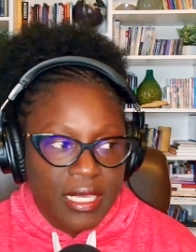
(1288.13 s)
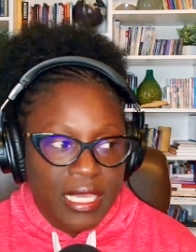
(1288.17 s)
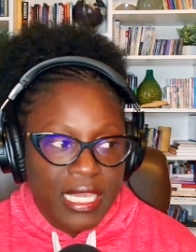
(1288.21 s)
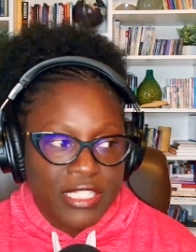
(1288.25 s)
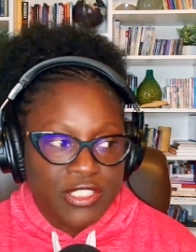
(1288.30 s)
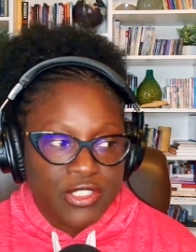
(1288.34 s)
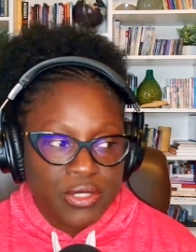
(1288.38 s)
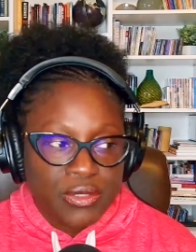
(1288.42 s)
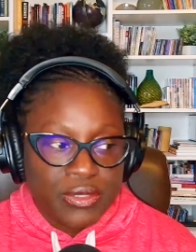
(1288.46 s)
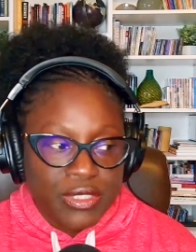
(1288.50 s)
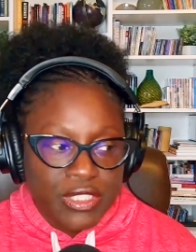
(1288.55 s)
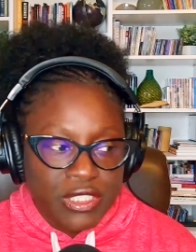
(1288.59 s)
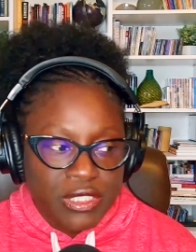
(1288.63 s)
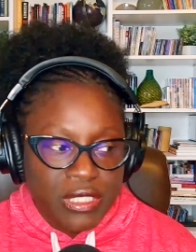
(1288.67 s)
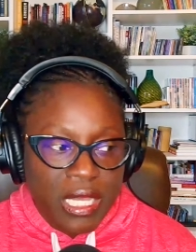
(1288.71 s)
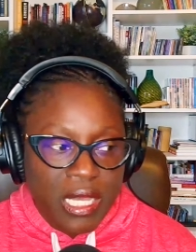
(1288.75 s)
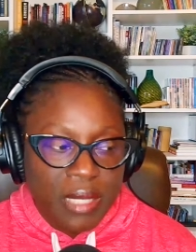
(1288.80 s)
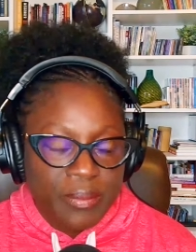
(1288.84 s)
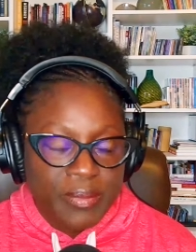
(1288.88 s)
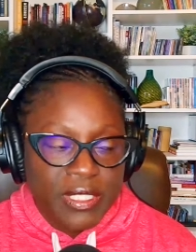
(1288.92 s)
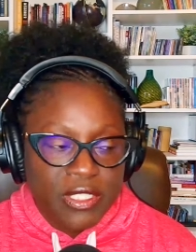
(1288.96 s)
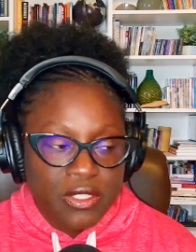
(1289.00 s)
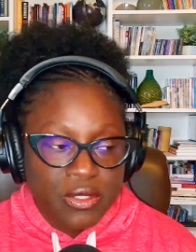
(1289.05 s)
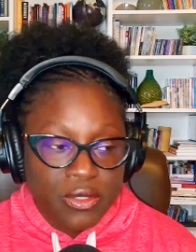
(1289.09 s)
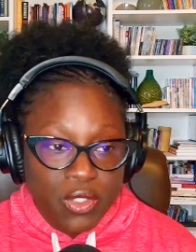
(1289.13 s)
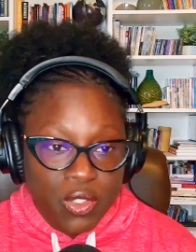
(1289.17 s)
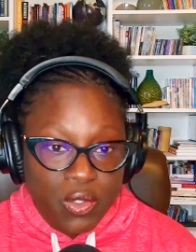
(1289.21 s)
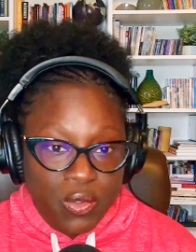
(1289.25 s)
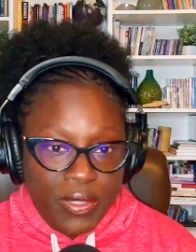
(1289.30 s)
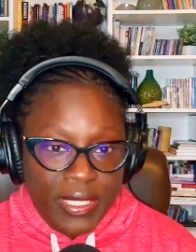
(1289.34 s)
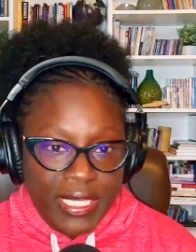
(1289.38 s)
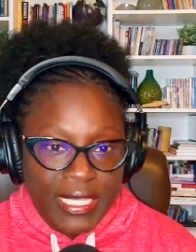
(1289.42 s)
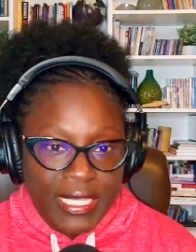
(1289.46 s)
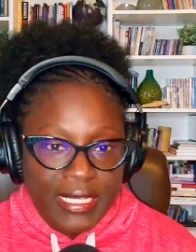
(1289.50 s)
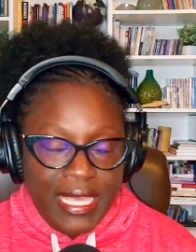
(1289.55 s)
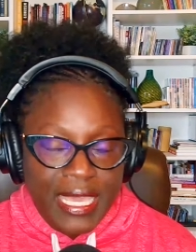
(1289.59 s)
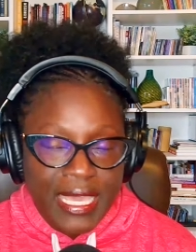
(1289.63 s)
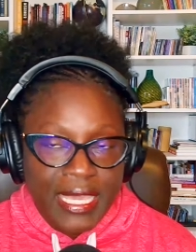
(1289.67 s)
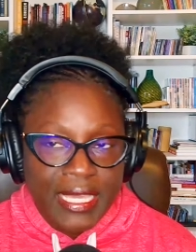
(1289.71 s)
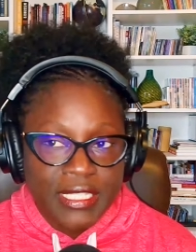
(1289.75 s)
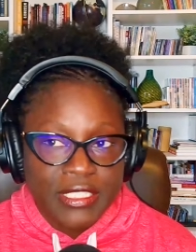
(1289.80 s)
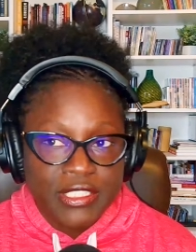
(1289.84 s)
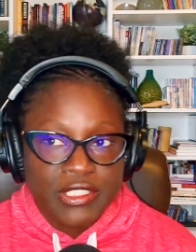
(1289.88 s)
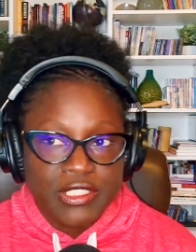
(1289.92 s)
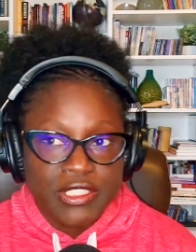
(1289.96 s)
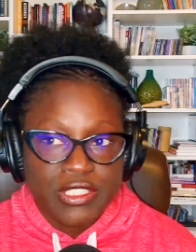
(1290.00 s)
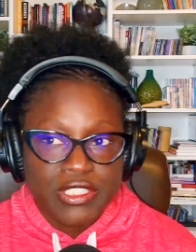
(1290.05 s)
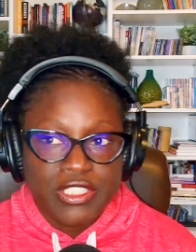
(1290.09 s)
And don't stop and don't quit.
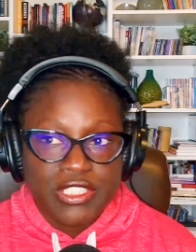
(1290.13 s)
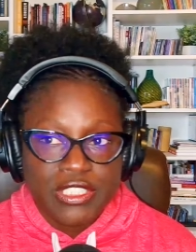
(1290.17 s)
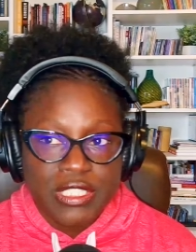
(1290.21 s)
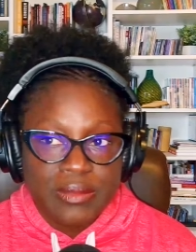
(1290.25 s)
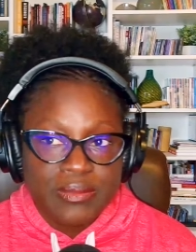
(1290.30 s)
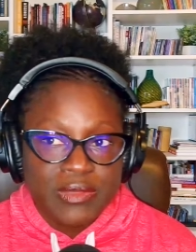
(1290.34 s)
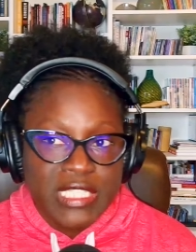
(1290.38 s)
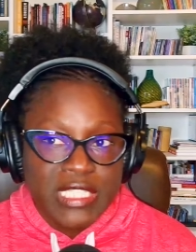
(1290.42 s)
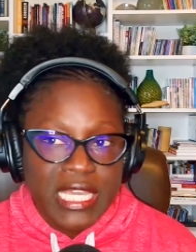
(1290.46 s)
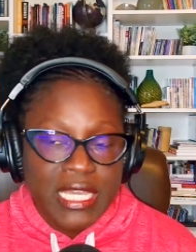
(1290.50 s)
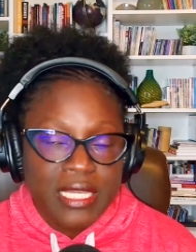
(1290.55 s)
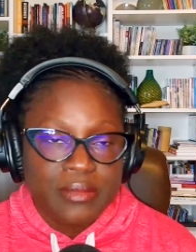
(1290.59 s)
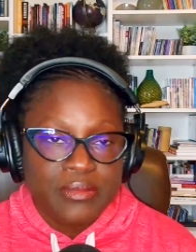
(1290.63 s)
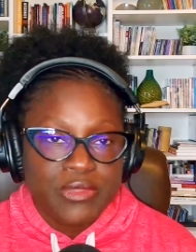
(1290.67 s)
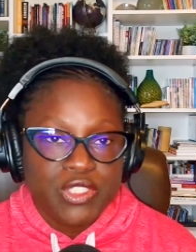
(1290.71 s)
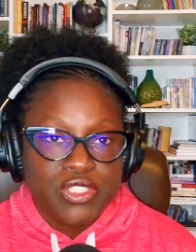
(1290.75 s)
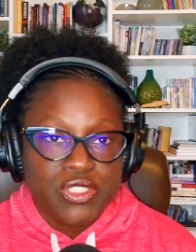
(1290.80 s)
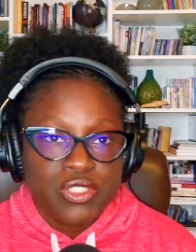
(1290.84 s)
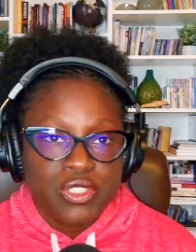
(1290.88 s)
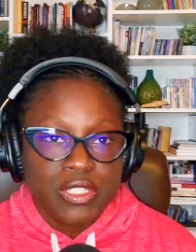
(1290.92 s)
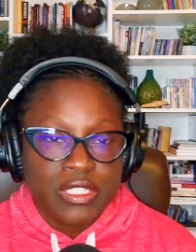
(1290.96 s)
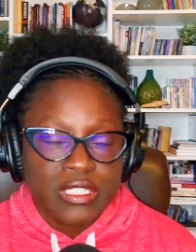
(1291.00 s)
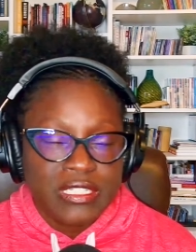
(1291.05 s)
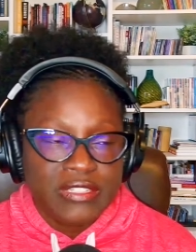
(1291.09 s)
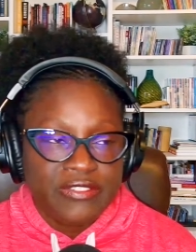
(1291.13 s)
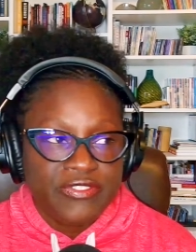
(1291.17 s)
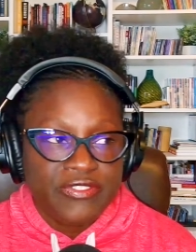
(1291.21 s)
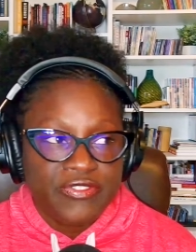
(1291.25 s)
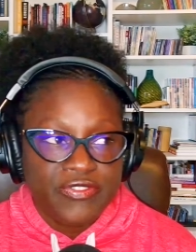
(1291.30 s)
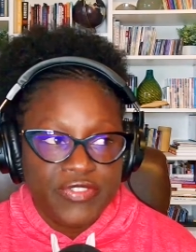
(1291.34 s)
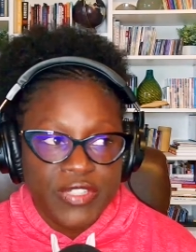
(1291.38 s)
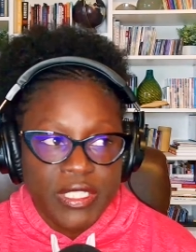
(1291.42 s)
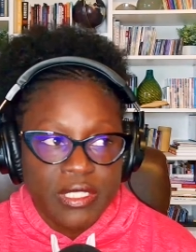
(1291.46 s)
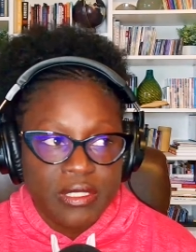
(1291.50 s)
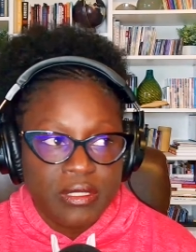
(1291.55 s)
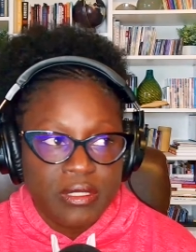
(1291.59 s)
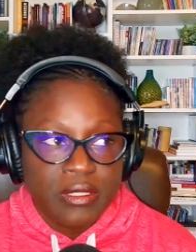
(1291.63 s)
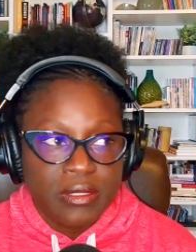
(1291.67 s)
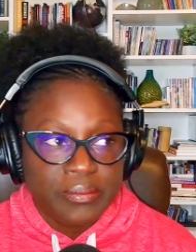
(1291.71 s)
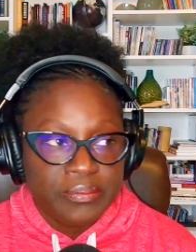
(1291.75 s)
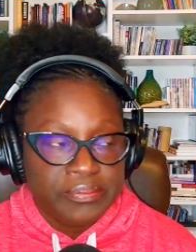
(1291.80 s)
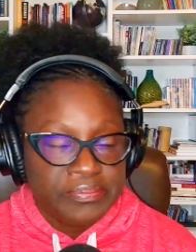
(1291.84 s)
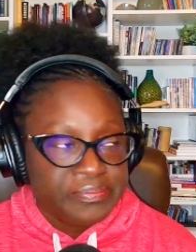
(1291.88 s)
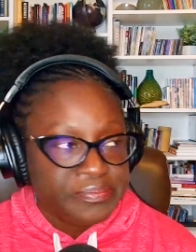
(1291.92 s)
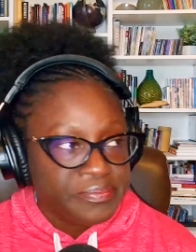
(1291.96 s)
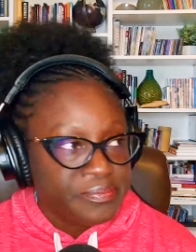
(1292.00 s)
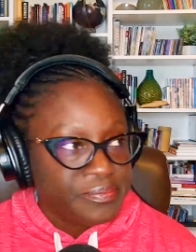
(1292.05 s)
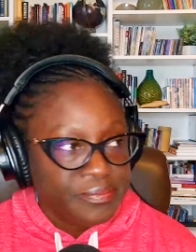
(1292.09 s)
And sometimes you're going to feel